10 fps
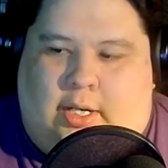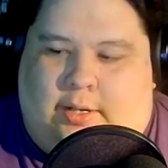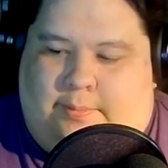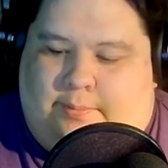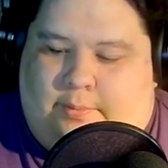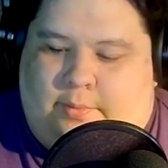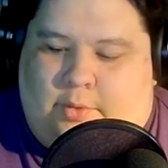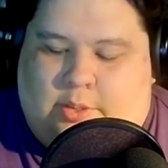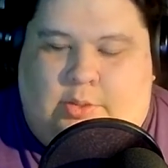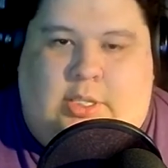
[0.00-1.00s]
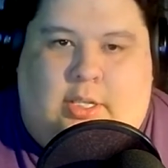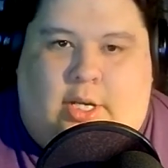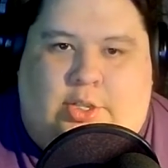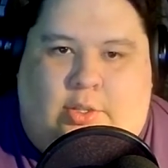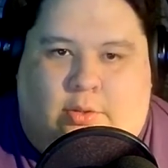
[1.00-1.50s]
um, or
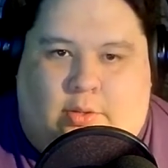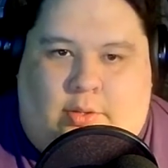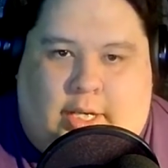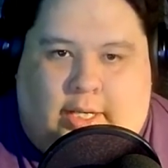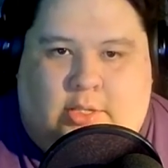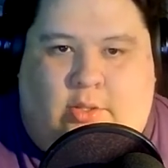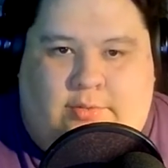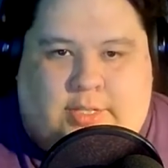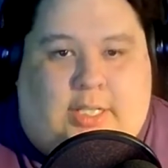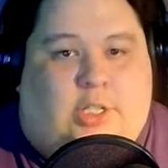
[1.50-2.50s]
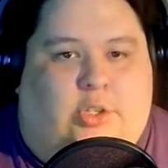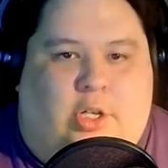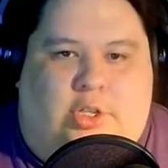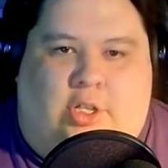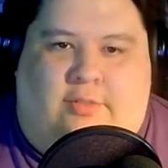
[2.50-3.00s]
sociological like sort of
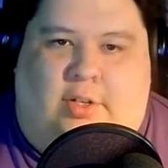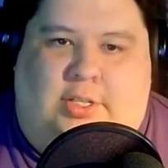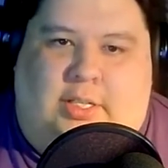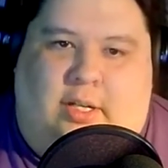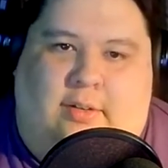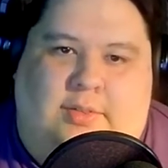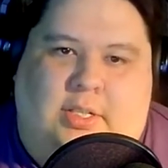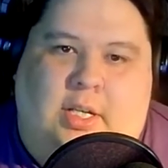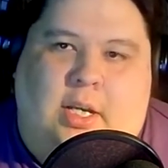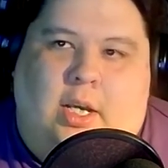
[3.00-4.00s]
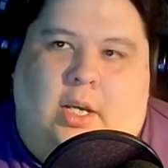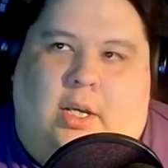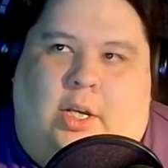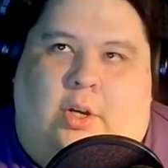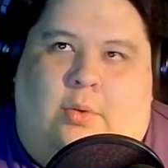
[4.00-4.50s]
deconstruction of ourselves?
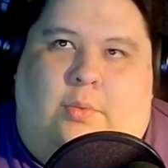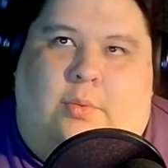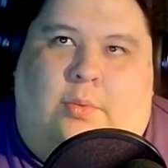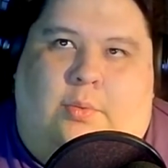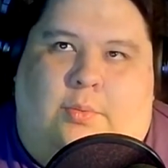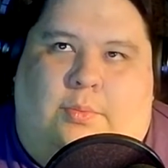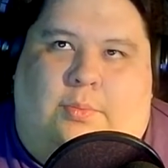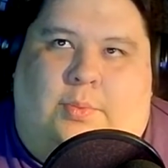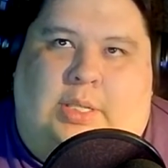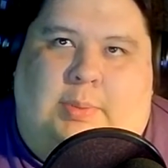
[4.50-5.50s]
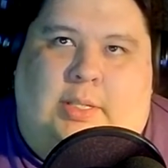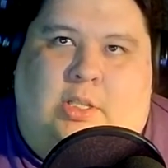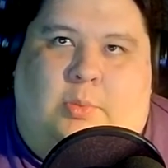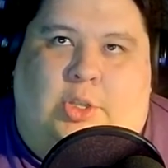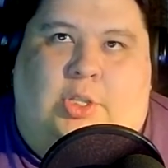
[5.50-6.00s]
You know, we spend
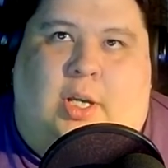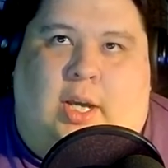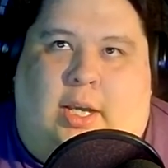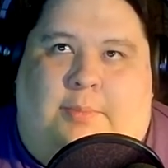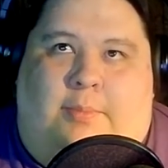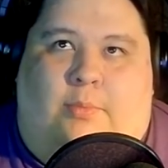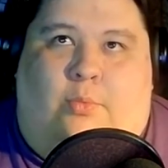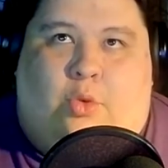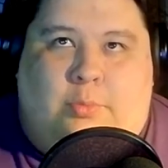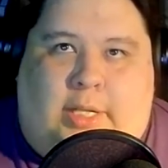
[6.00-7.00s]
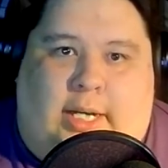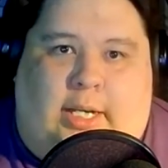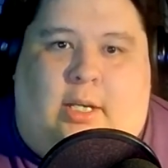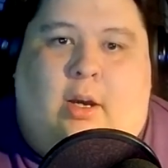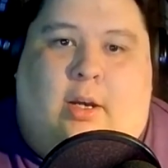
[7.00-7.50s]
so much time
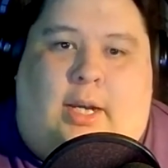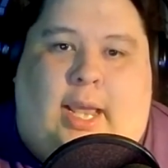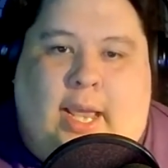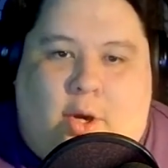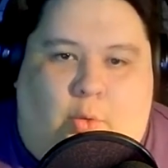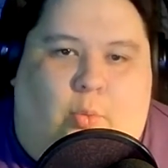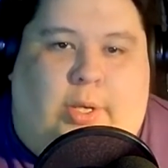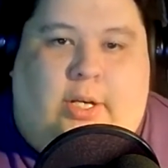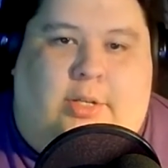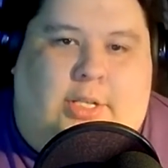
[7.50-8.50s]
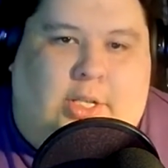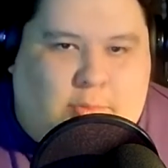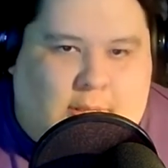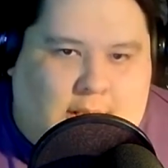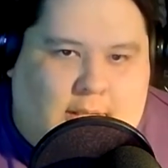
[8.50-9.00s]
ruminating on how we are
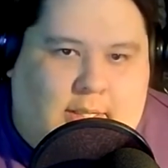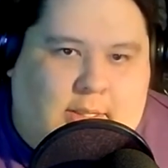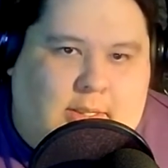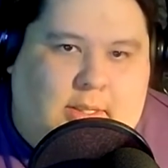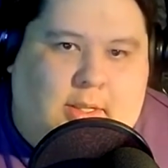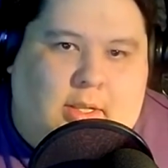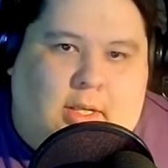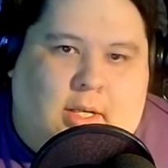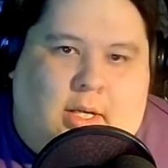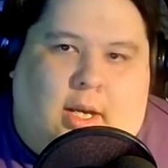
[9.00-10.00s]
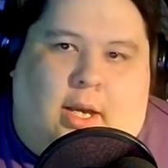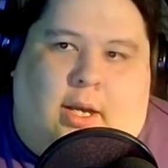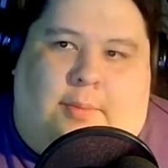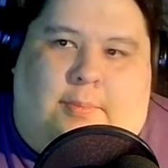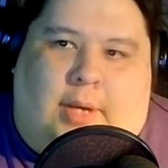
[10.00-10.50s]
dehumanized.
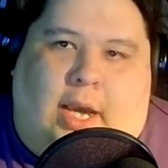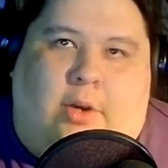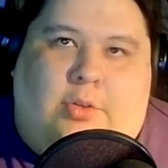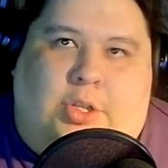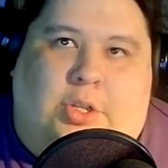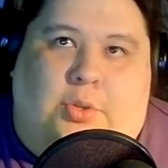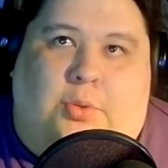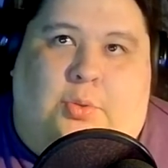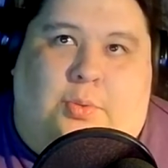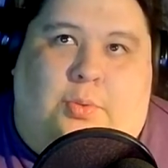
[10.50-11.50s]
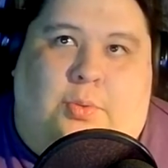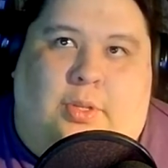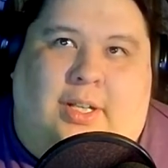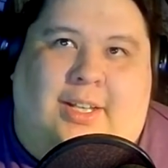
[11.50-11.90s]
Um, how do you,